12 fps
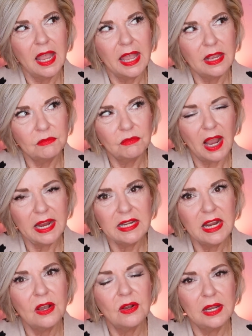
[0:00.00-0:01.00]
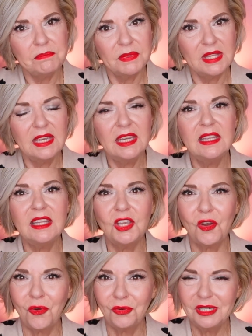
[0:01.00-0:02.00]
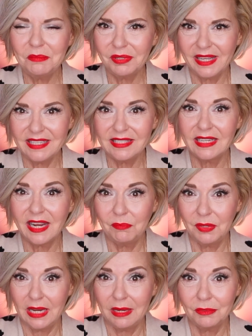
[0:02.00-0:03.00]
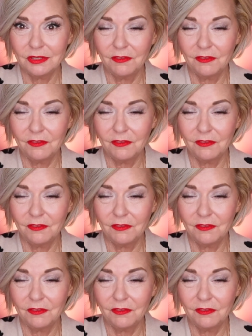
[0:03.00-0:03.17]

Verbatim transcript: And right now, I'm thinking the only place that I've been able